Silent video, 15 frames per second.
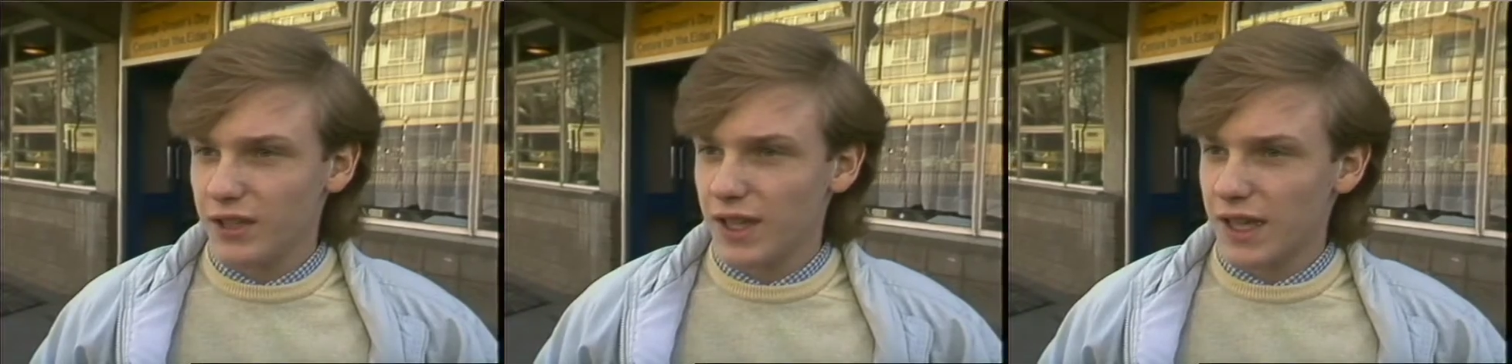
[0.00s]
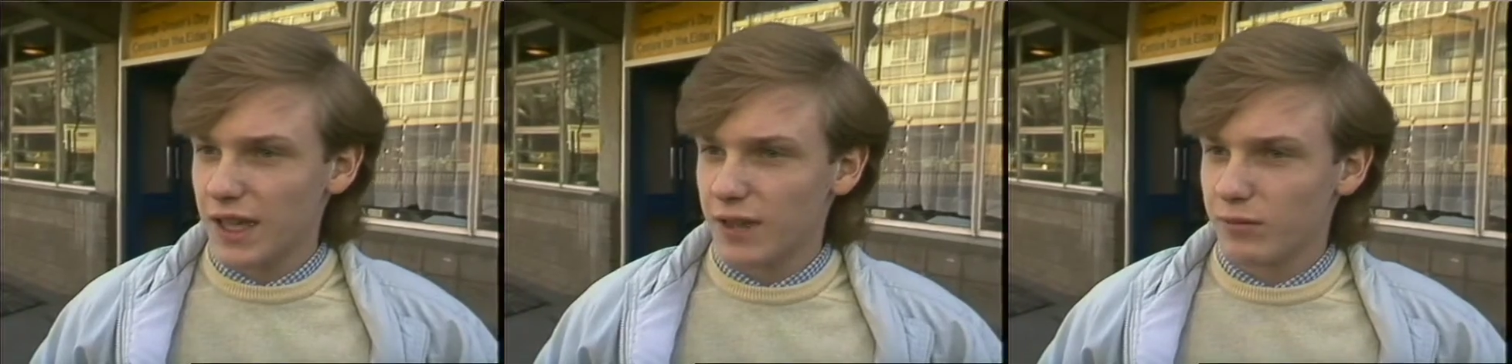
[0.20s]
and
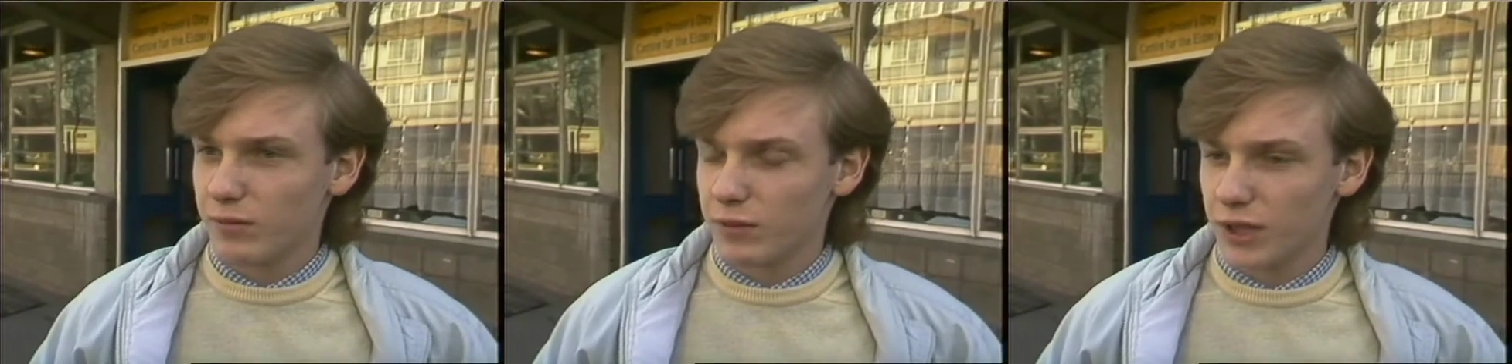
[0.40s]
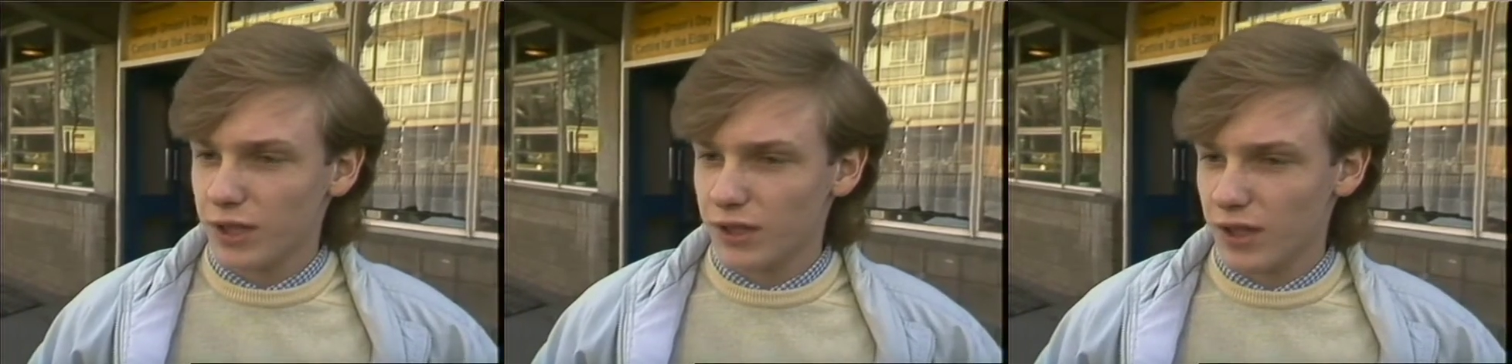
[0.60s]
then um,
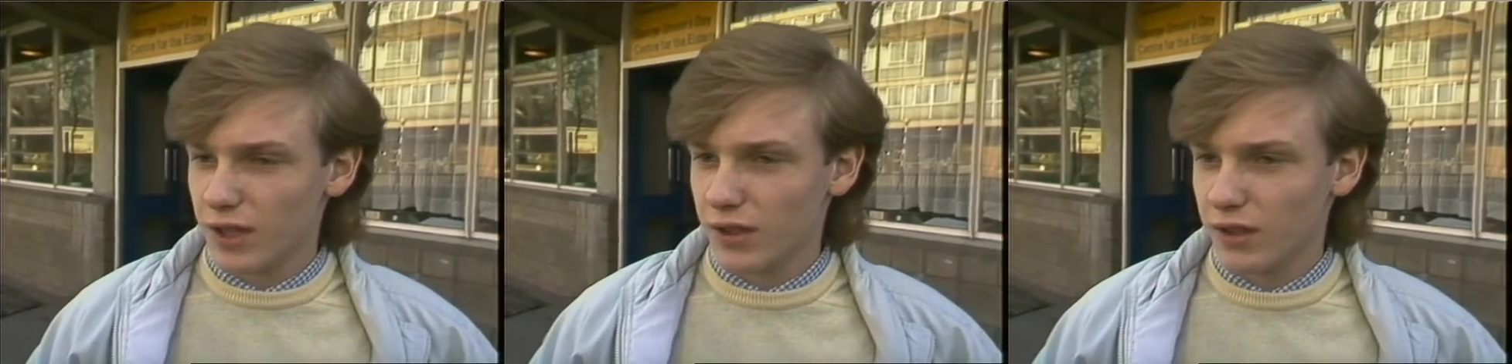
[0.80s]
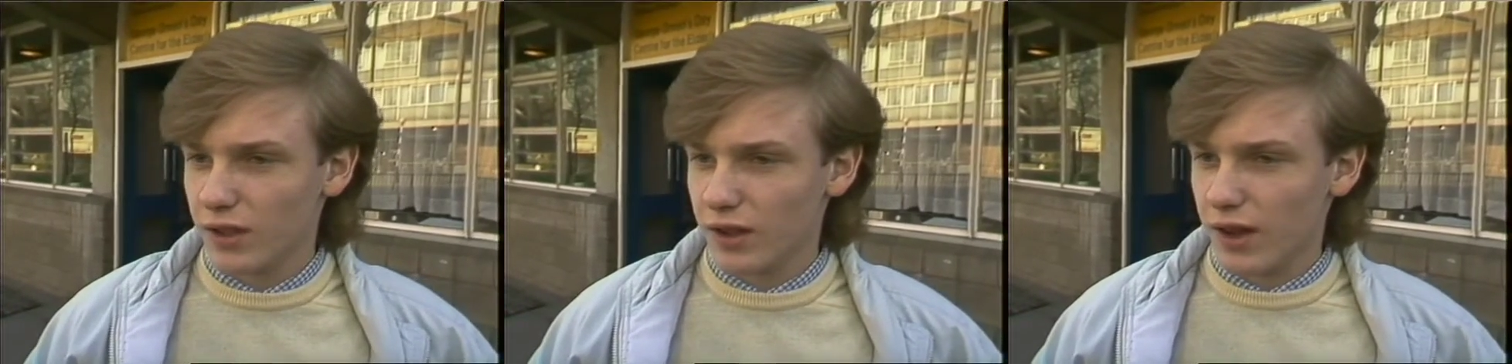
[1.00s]
she's
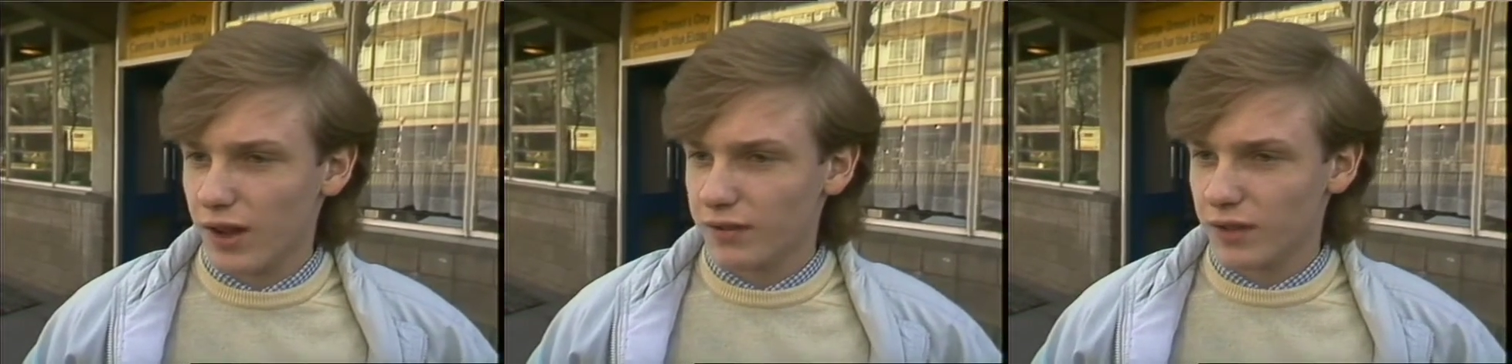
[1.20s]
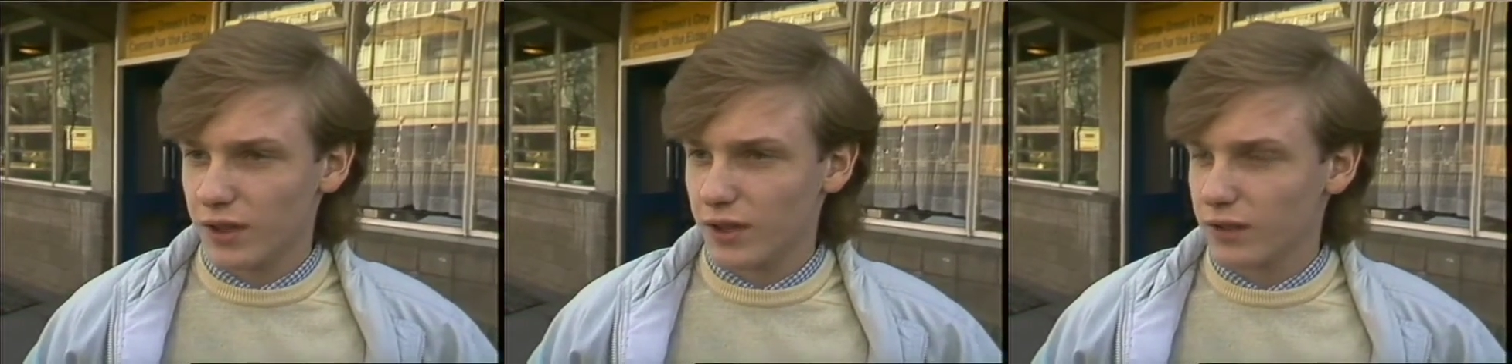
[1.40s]
going to
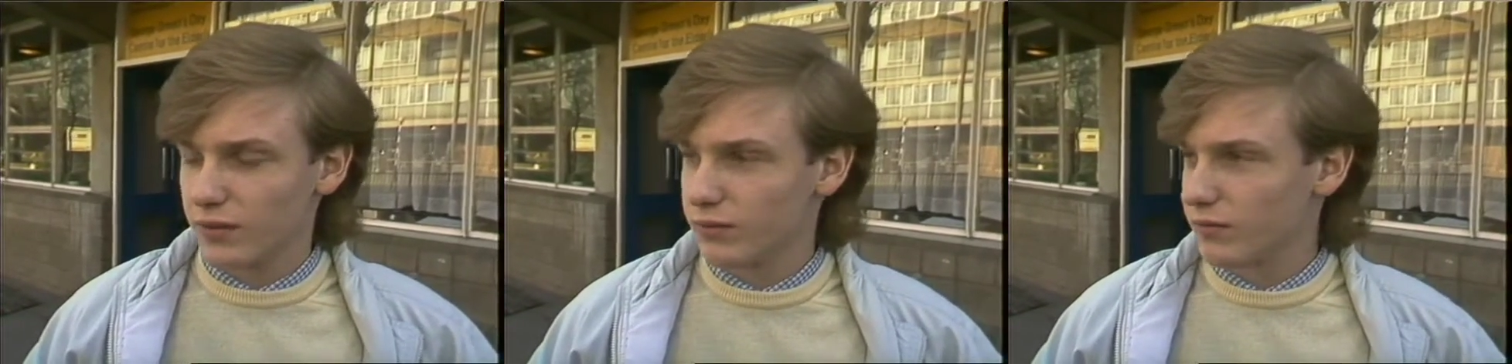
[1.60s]
have to